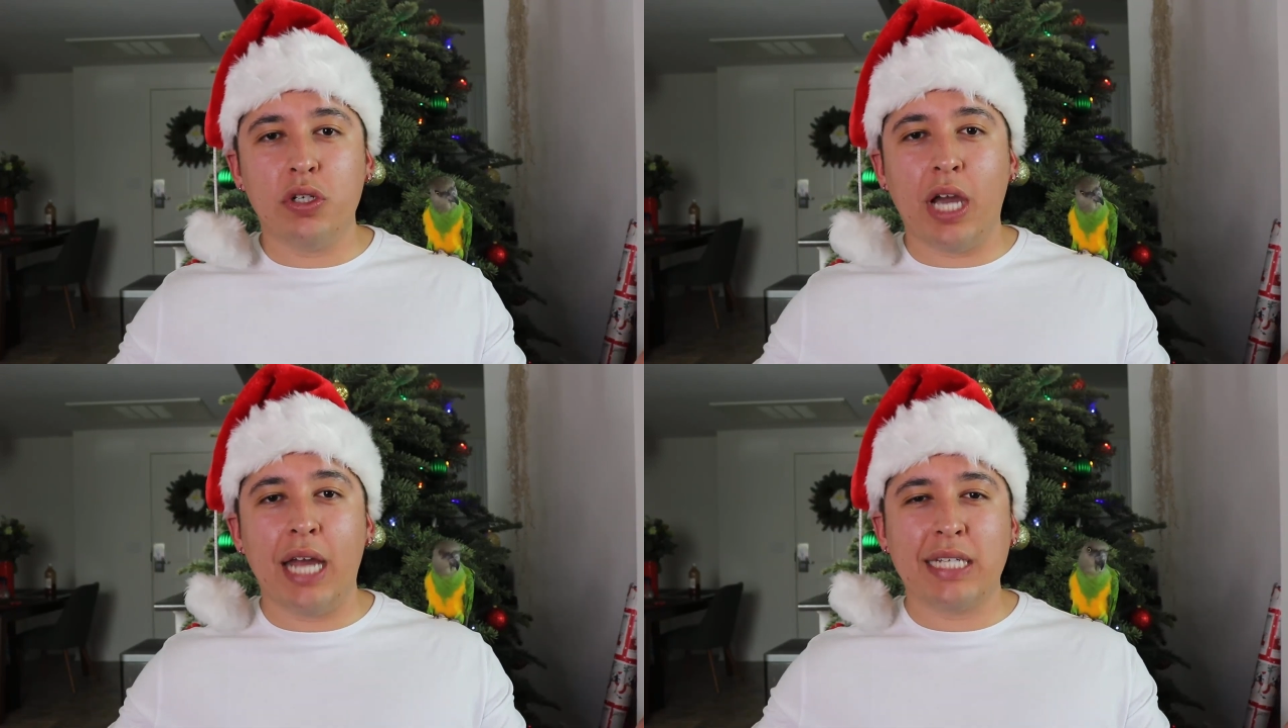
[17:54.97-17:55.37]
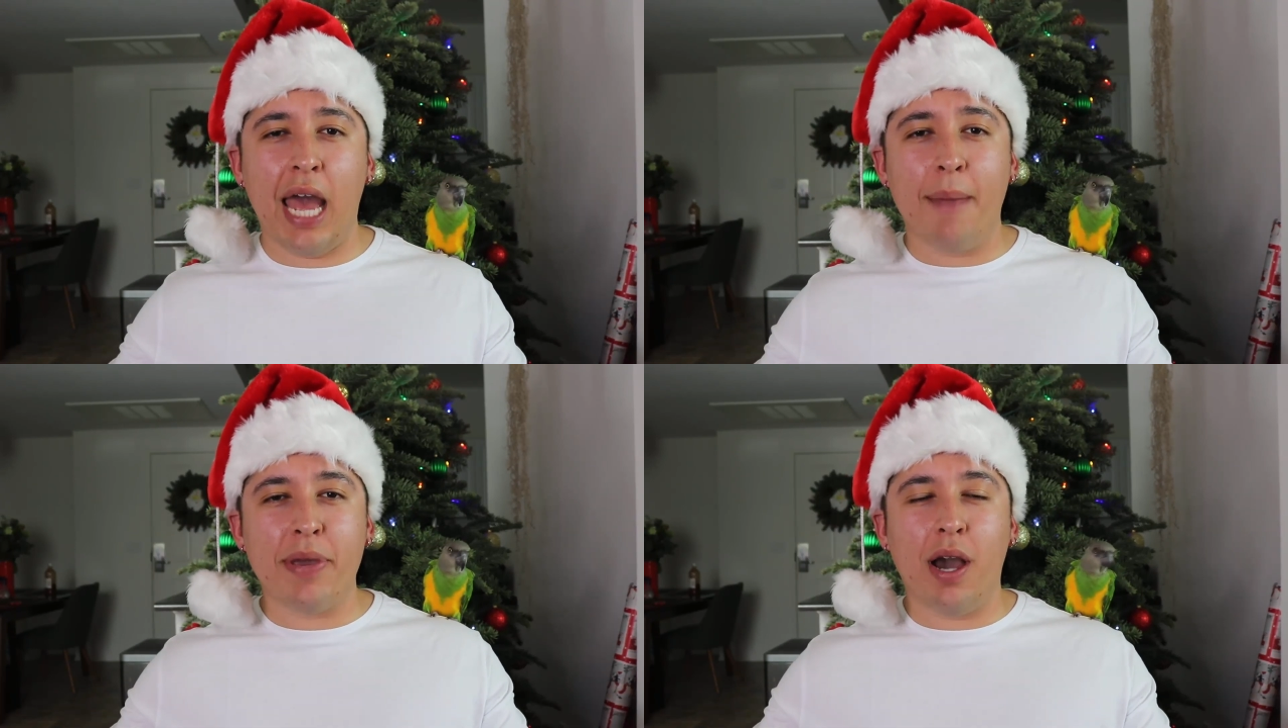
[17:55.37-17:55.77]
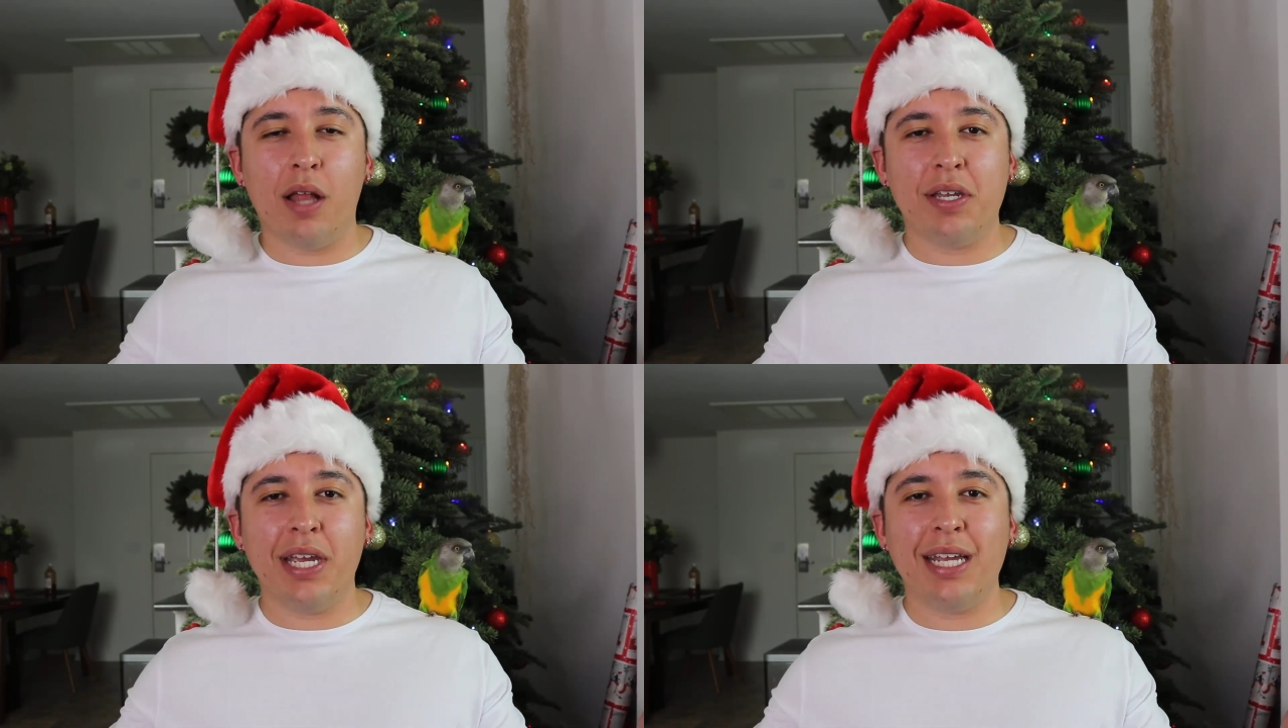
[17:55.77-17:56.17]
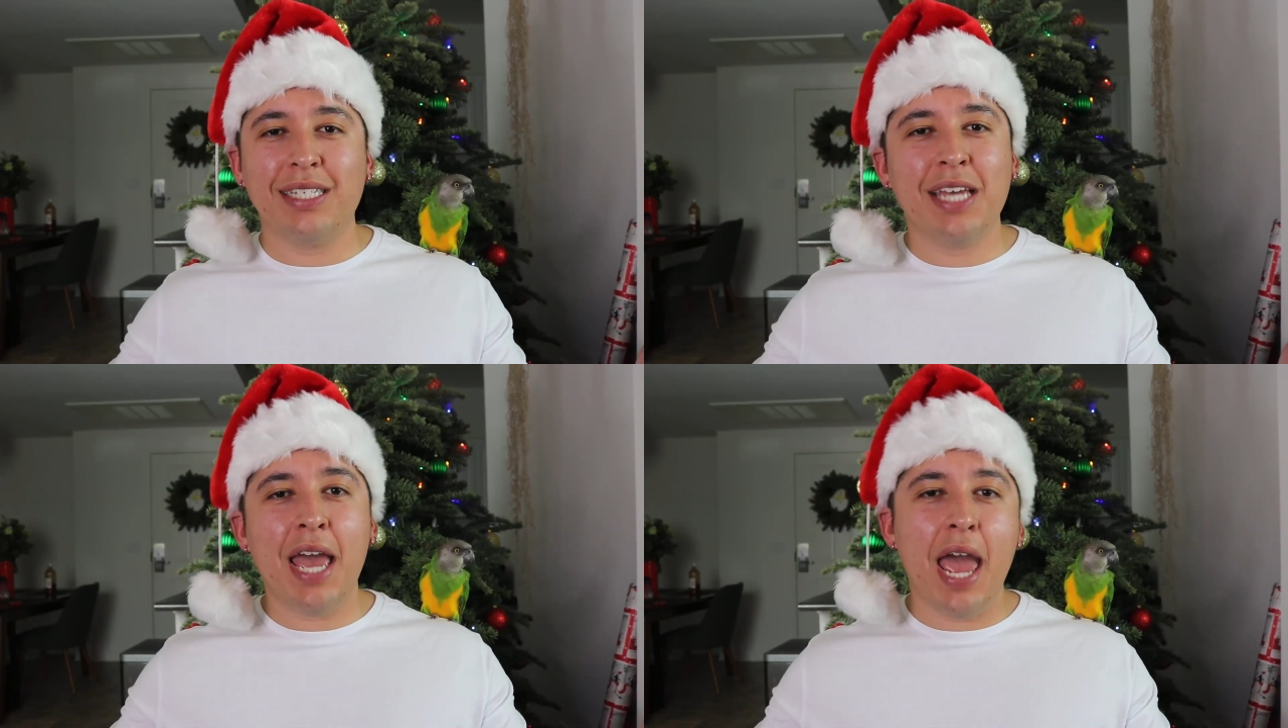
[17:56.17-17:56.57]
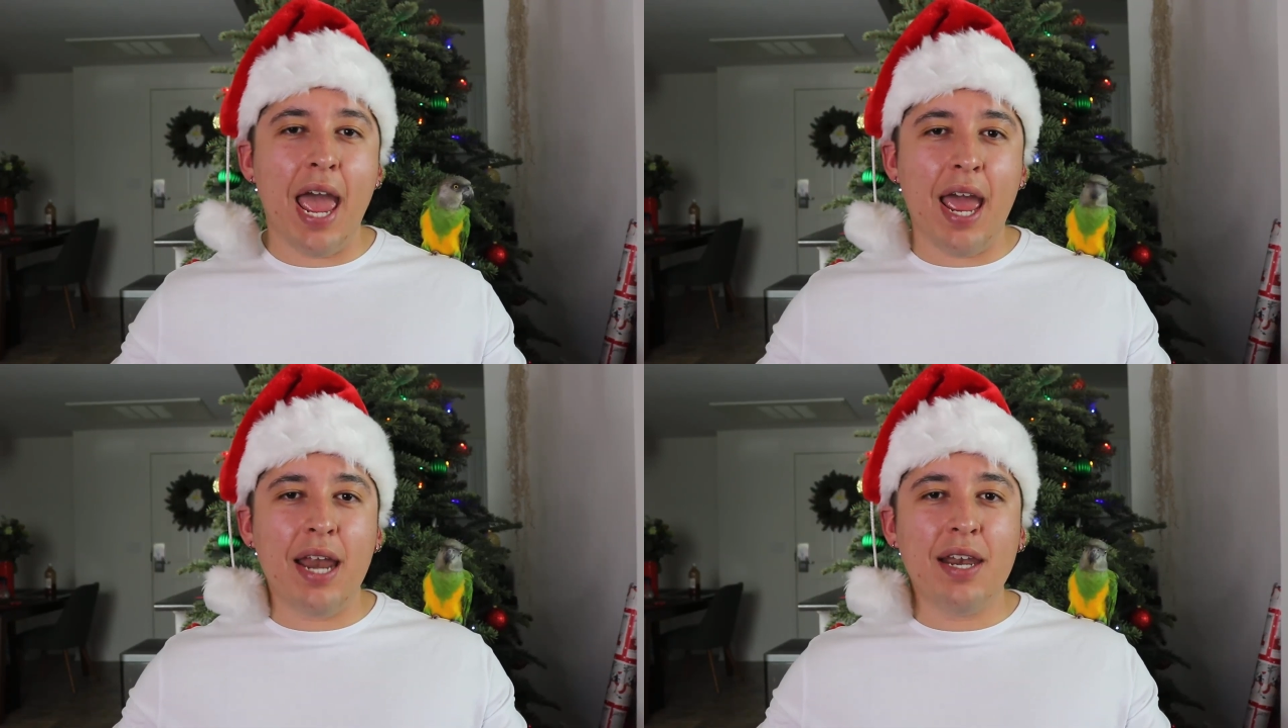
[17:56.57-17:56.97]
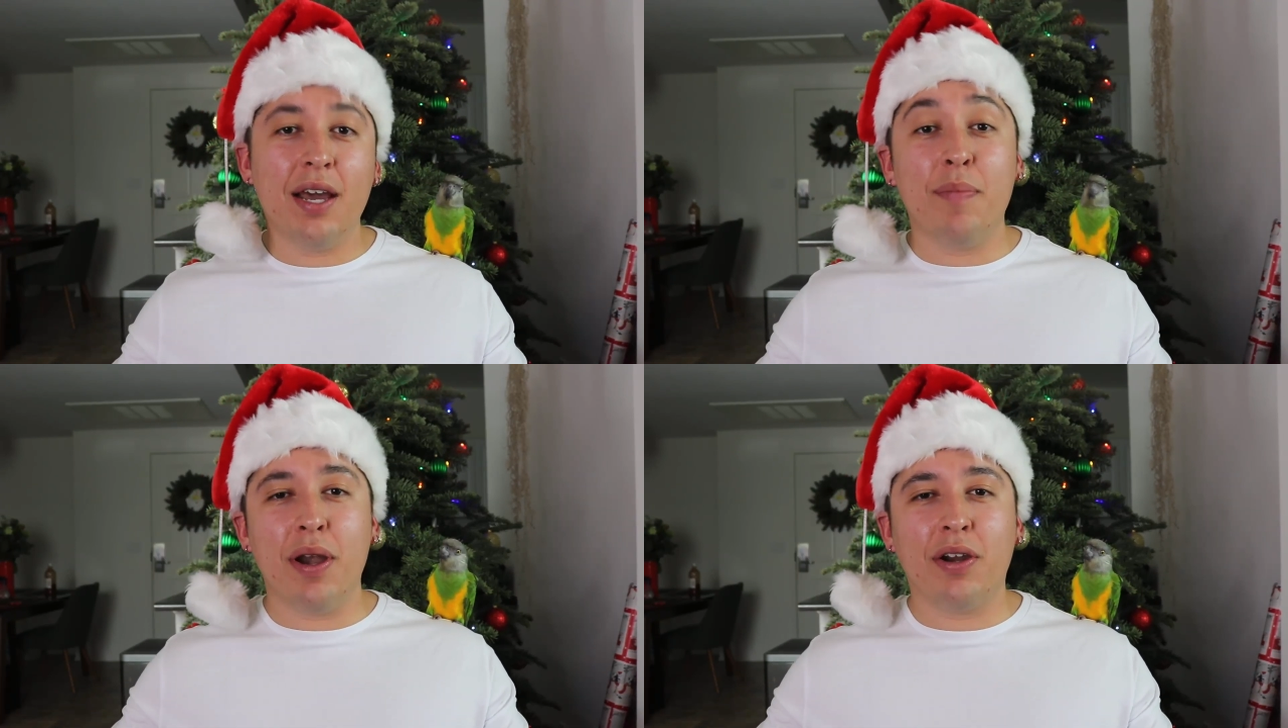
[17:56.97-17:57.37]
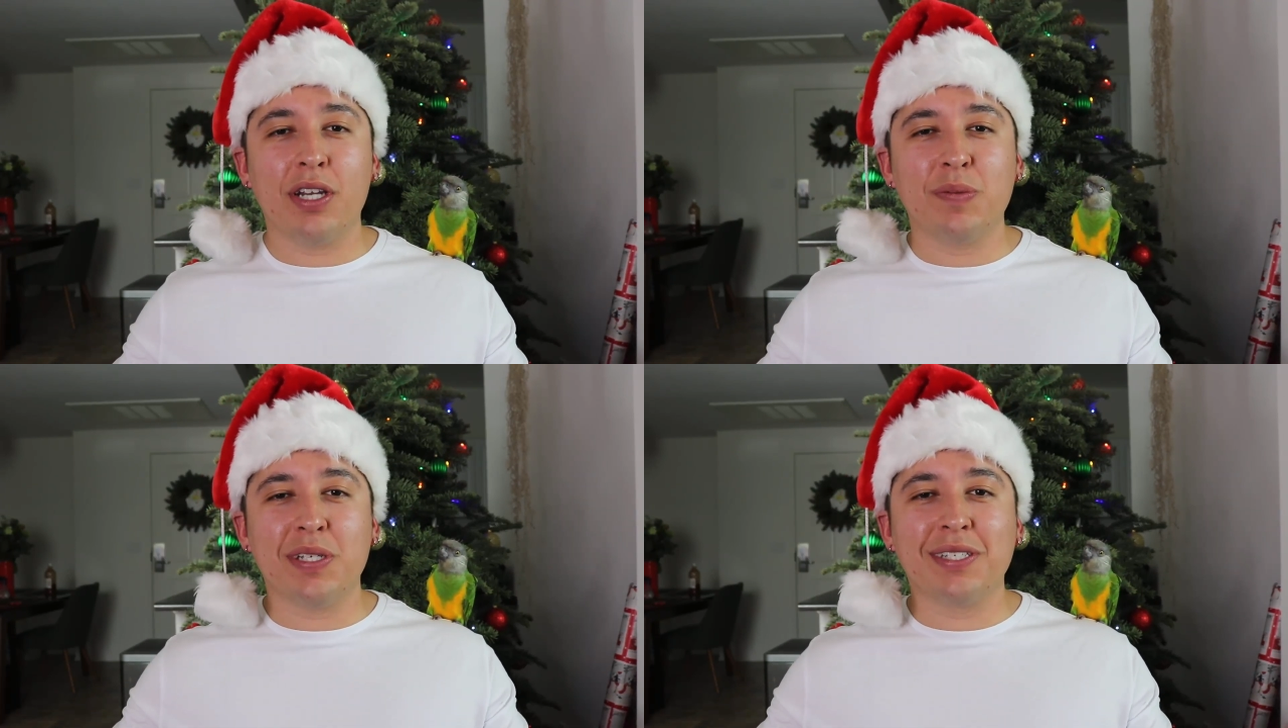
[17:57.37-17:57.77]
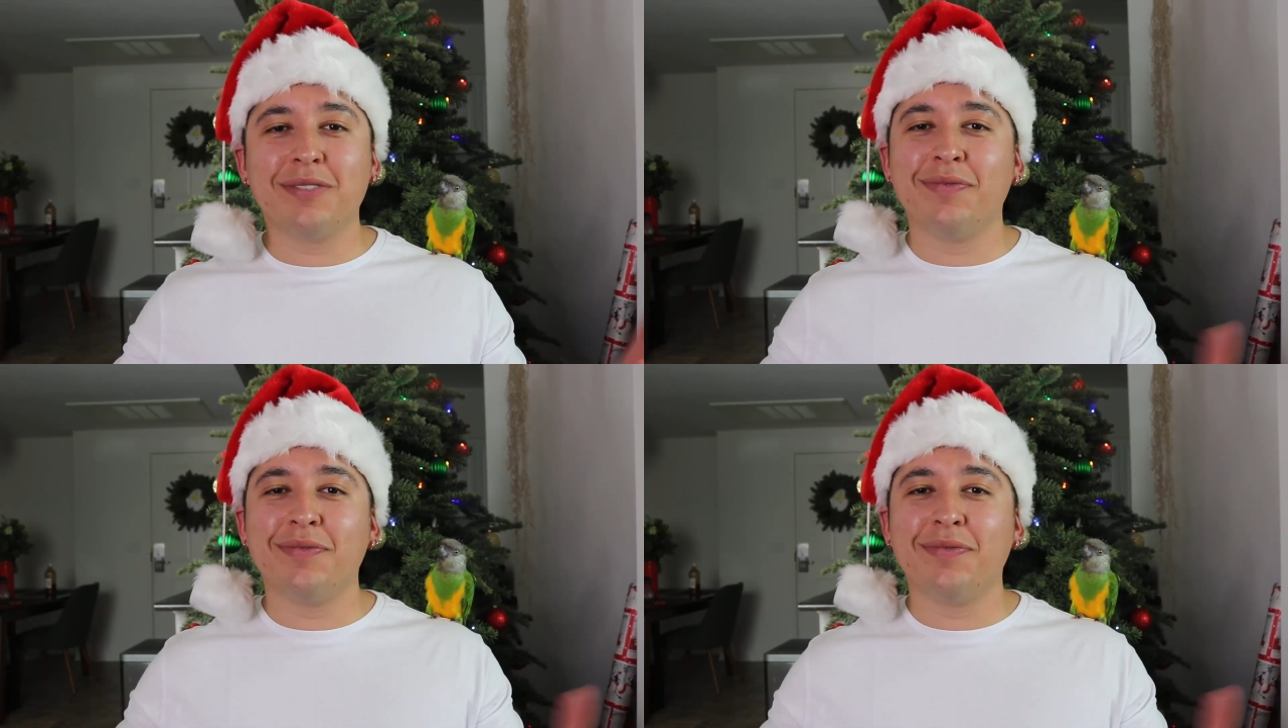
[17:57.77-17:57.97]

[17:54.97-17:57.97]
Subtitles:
guys happy holidays and a Merry Christmas.